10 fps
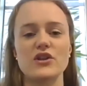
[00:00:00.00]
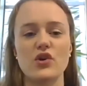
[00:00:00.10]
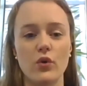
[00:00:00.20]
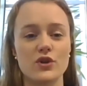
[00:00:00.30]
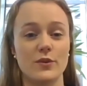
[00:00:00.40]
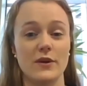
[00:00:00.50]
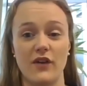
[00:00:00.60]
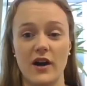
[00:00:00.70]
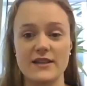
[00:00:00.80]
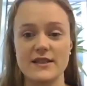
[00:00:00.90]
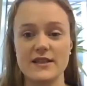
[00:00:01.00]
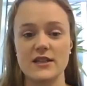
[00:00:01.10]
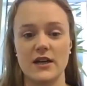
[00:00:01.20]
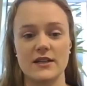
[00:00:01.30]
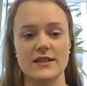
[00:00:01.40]
talk to advisors
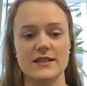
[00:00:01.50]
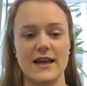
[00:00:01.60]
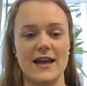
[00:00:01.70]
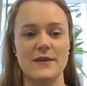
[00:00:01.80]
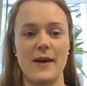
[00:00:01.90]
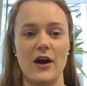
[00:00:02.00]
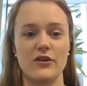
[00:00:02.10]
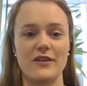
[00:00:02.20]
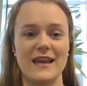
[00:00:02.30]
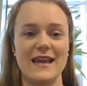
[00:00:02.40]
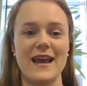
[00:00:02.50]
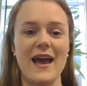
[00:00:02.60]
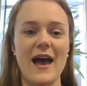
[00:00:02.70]
to understand about the